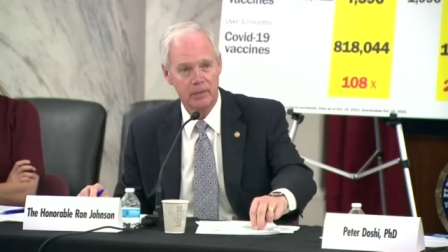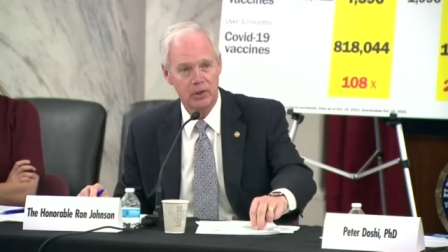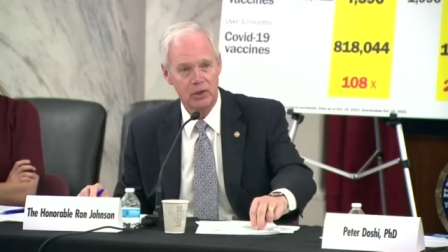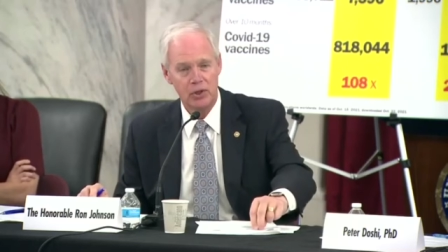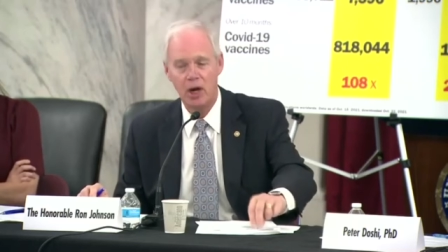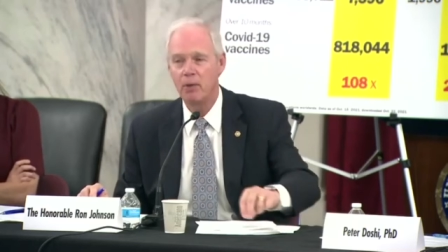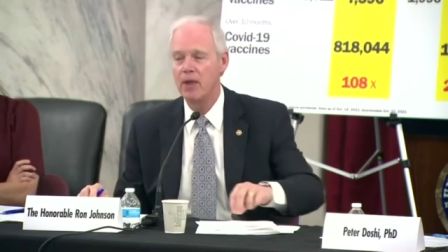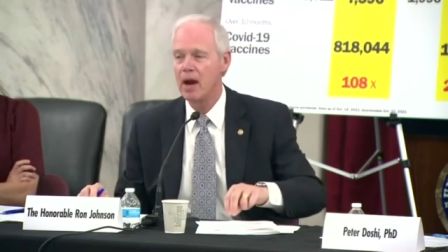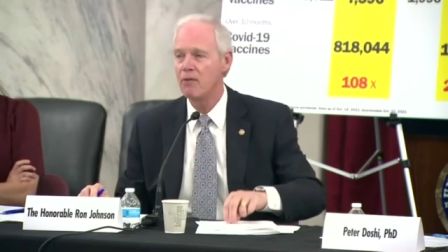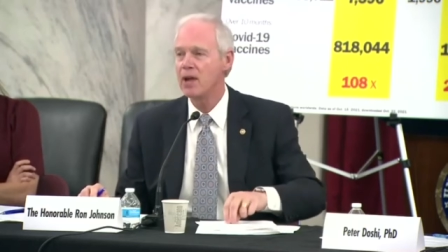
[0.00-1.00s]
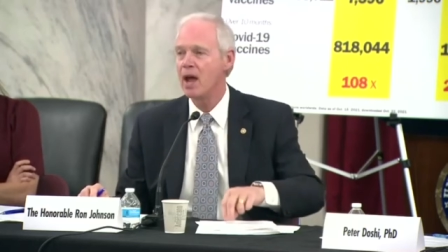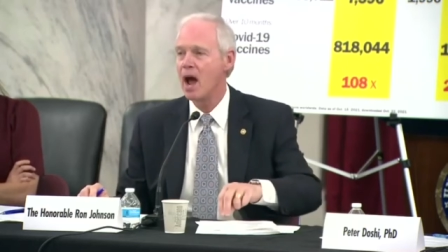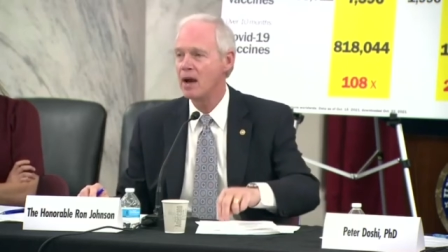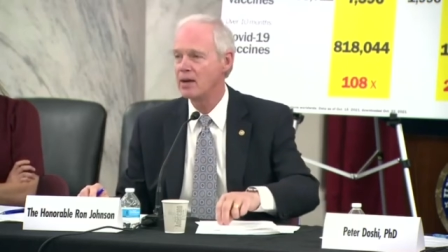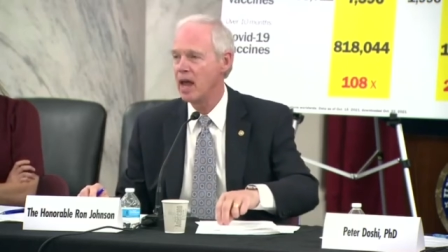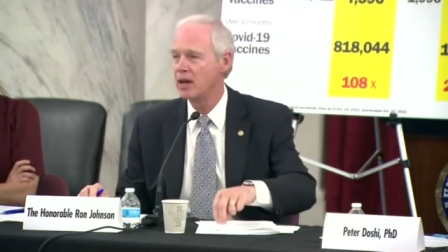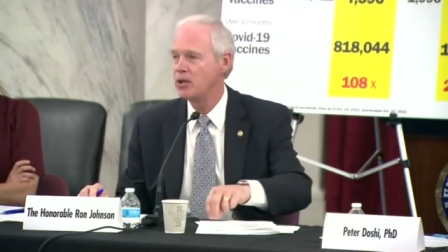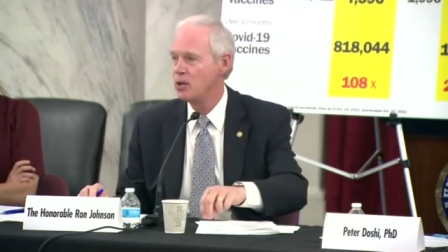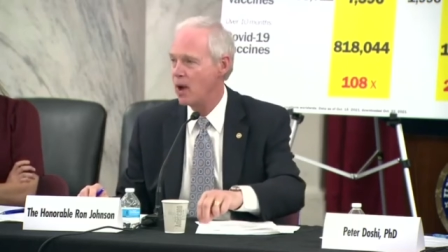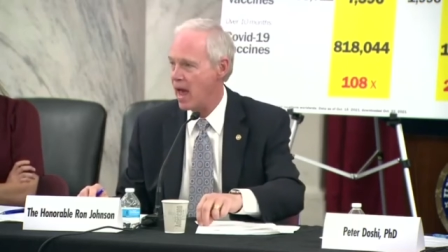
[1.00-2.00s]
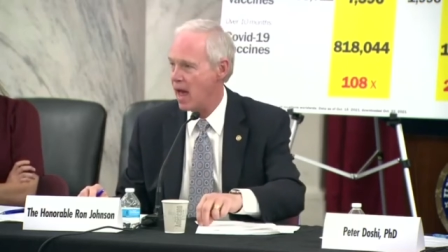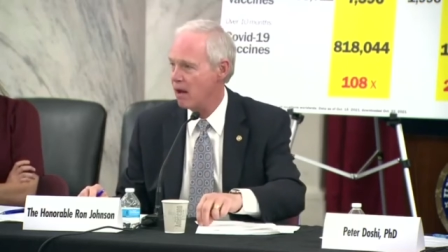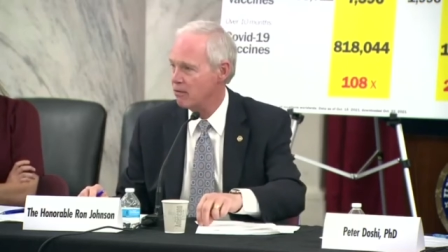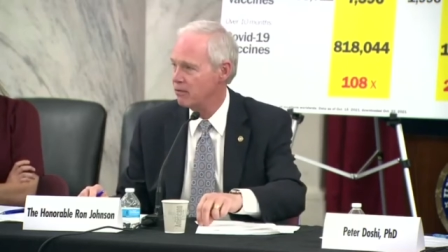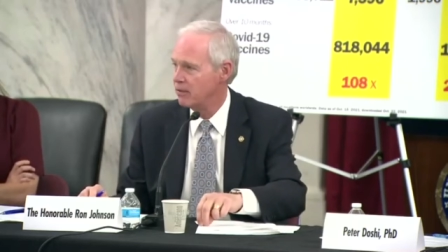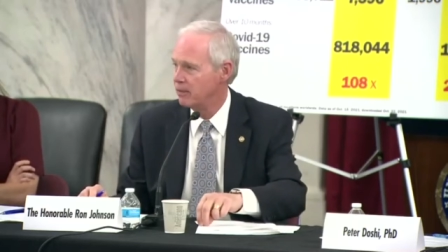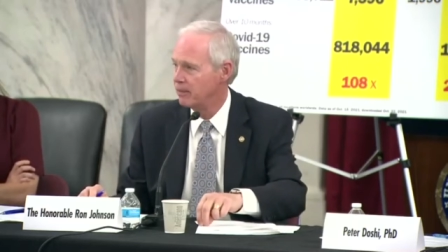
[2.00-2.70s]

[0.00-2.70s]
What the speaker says: Share with every contact you have.